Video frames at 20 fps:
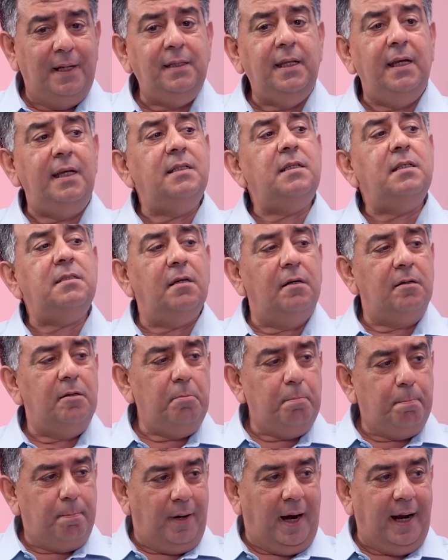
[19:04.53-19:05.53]
And there is a
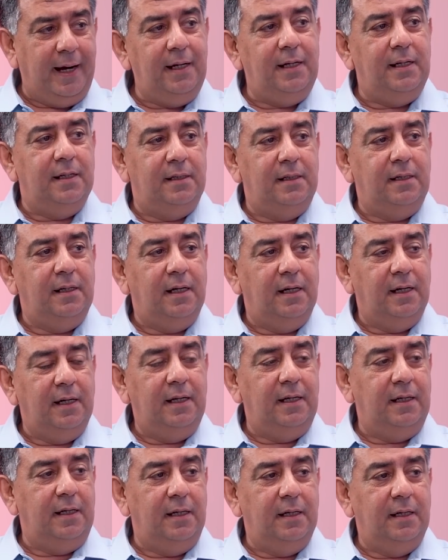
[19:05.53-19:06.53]
certain pride in
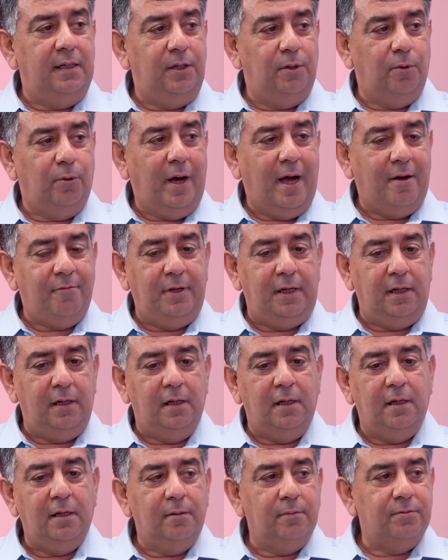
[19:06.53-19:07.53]
having
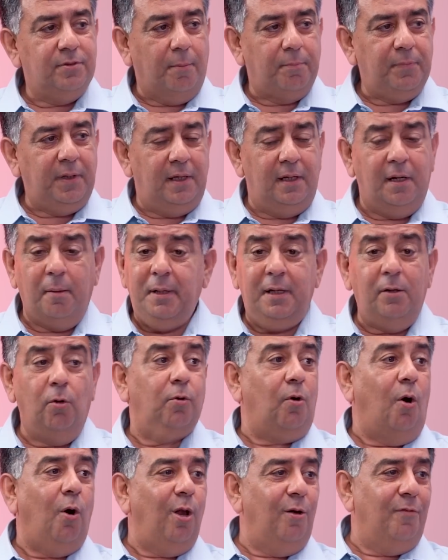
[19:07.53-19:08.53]
something in. I mean,
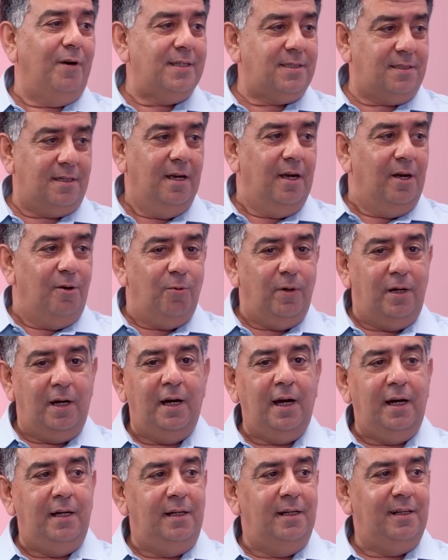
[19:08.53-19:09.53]
look, all of us, when
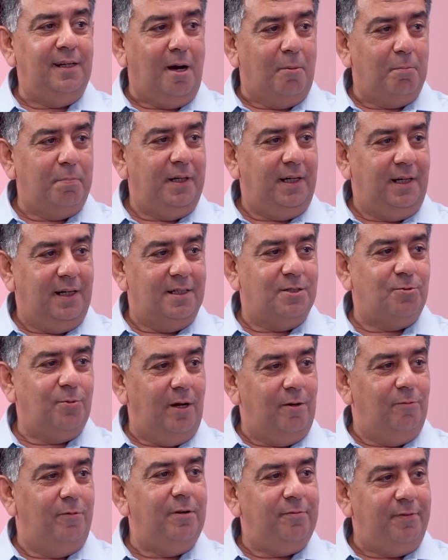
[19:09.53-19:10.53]
an Indian company does
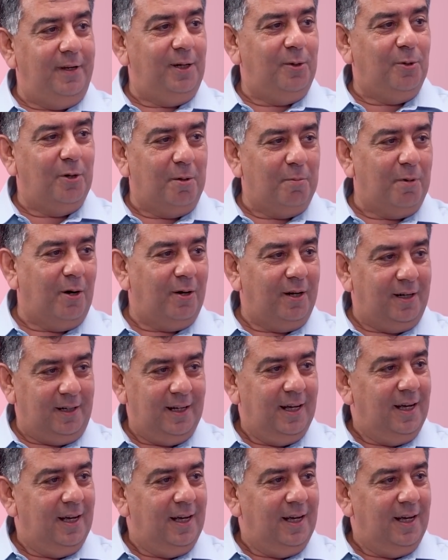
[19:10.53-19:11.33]
well, we feel good about it.